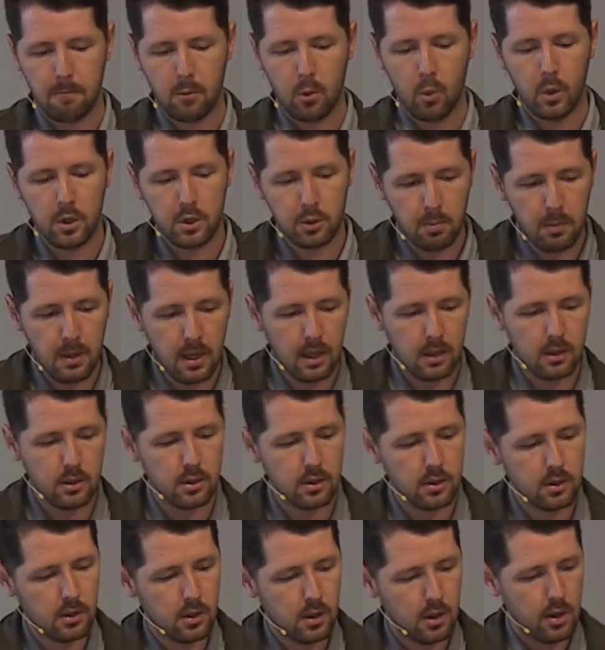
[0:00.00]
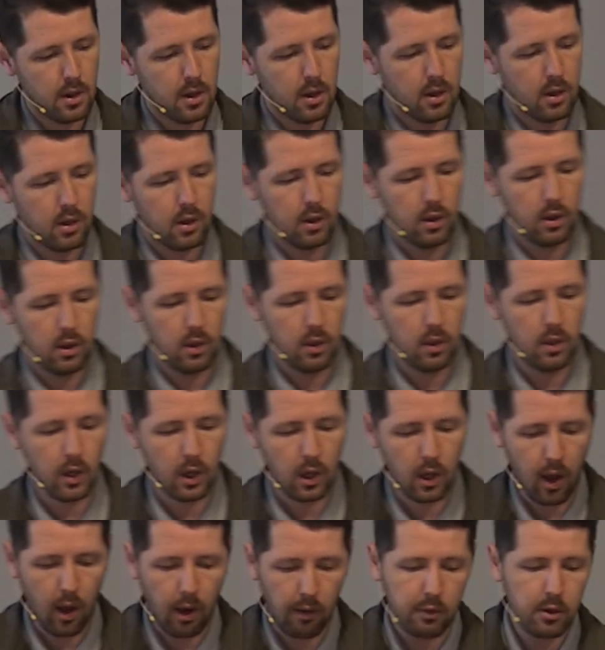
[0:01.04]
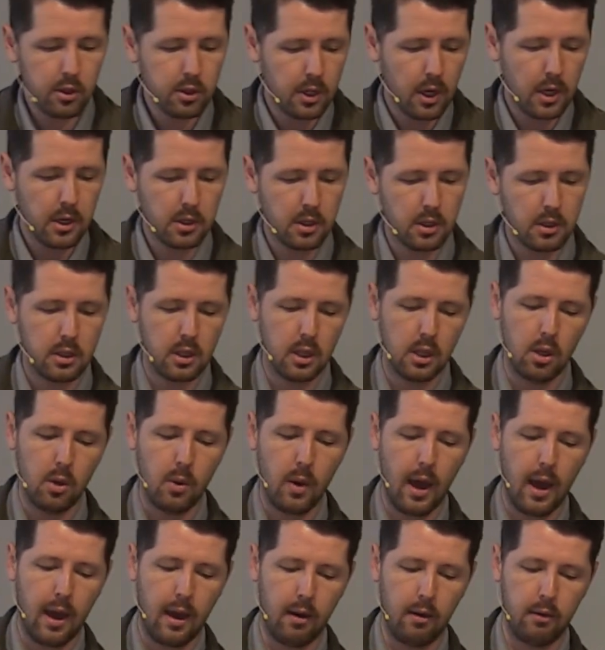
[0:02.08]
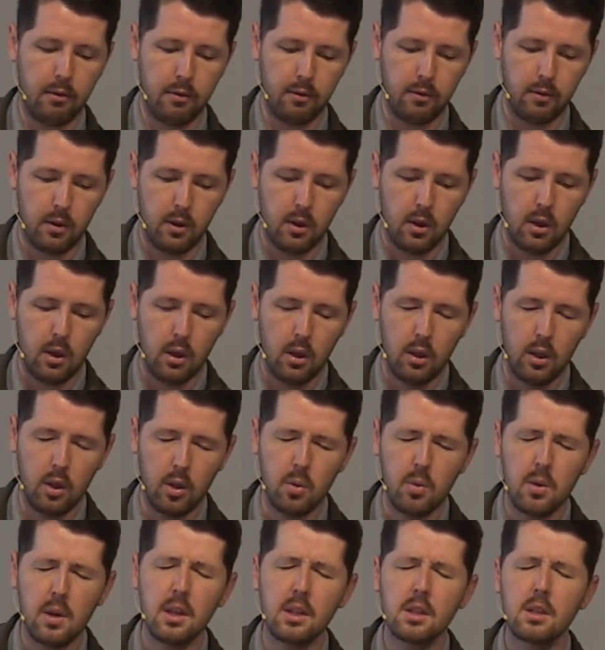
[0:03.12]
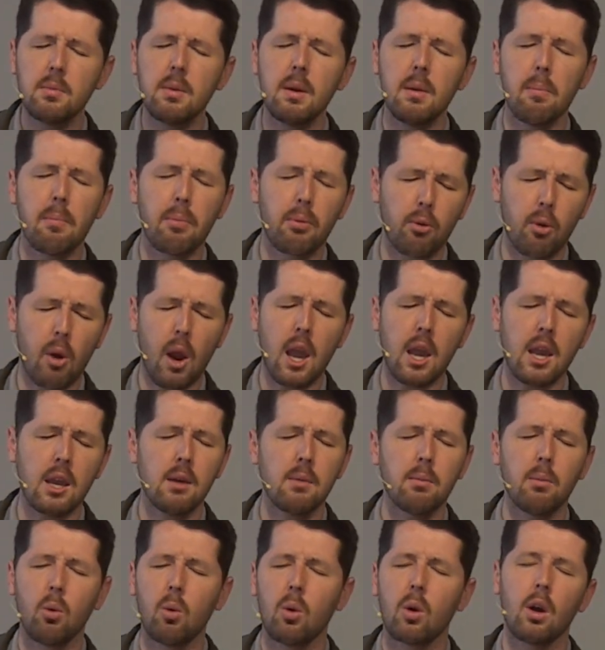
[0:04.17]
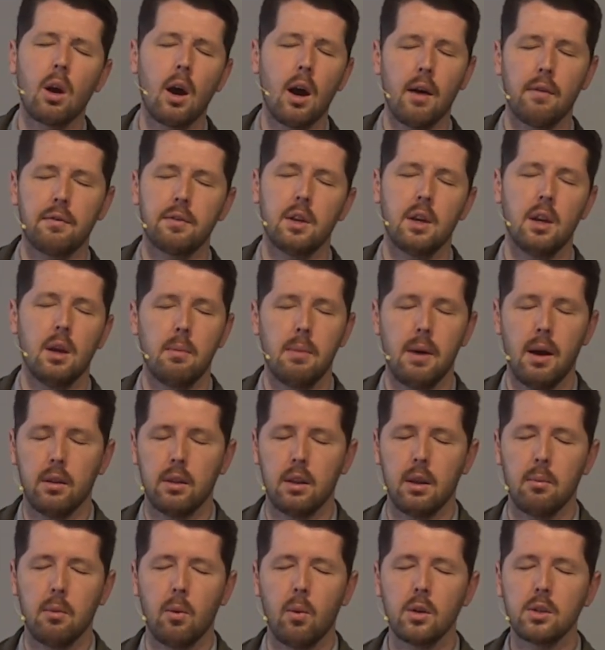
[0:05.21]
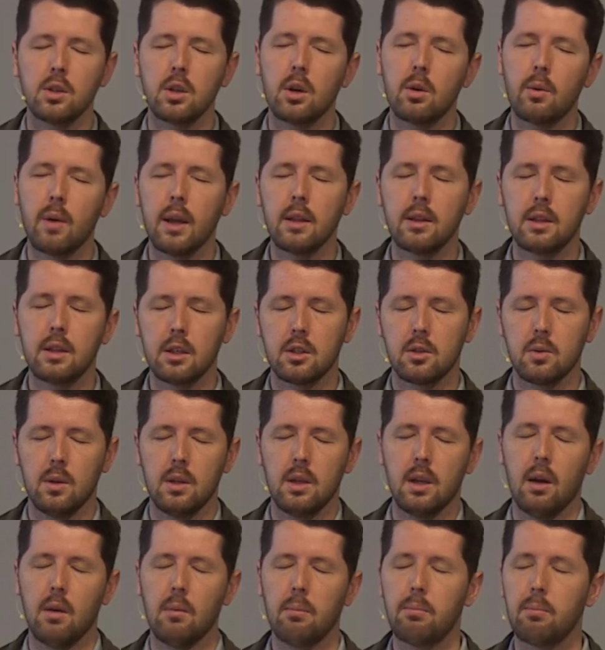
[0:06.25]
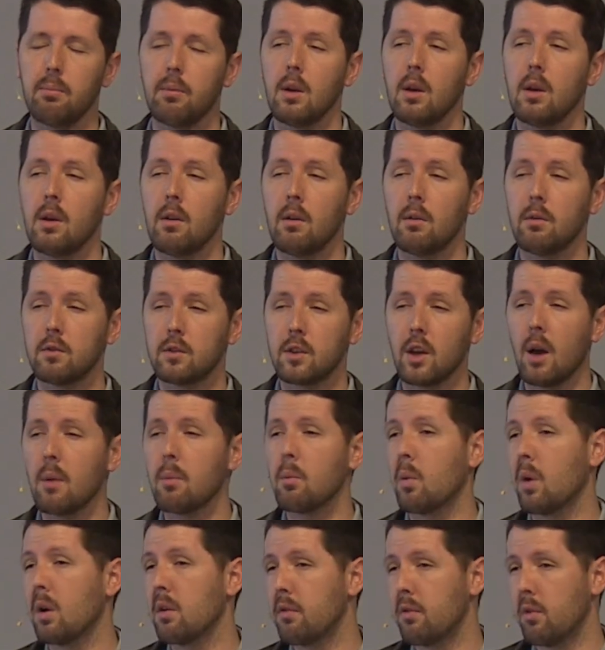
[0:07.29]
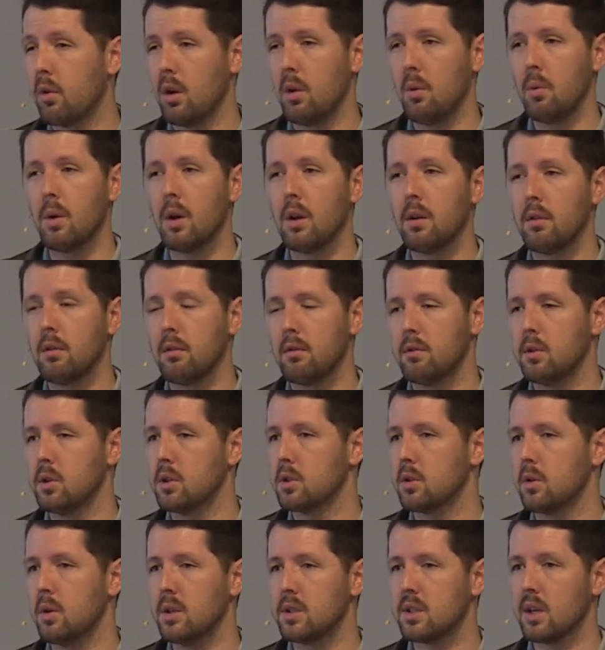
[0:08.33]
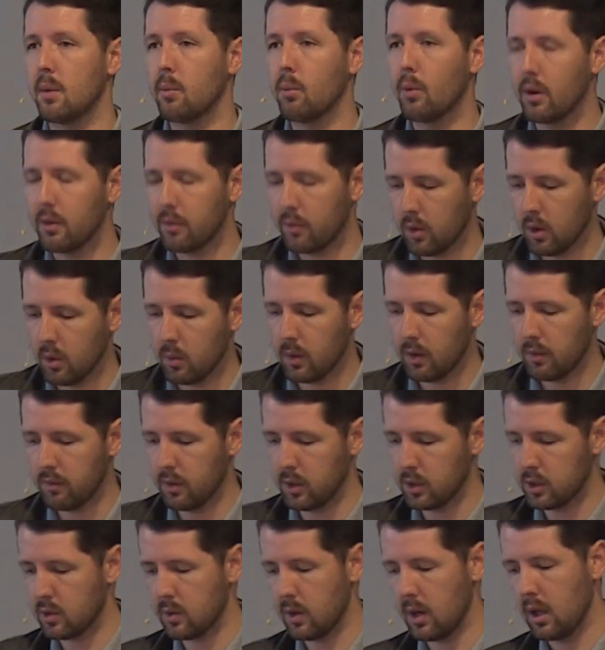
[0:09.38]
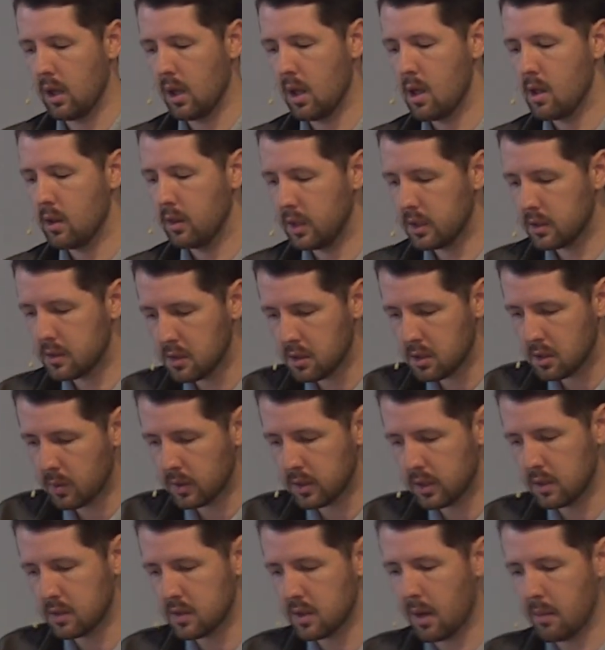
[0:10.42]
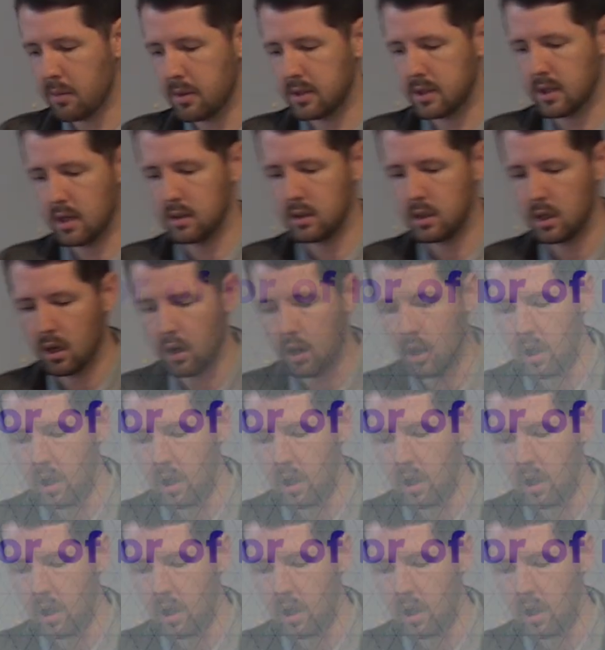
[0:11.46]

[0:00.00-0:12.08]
Which means the conversations that you have, you need to be praying more often about them. I want you to write this one down Psalm 141, verse 3. Psalm 141, verse 3. Listen to what the psalmist says here.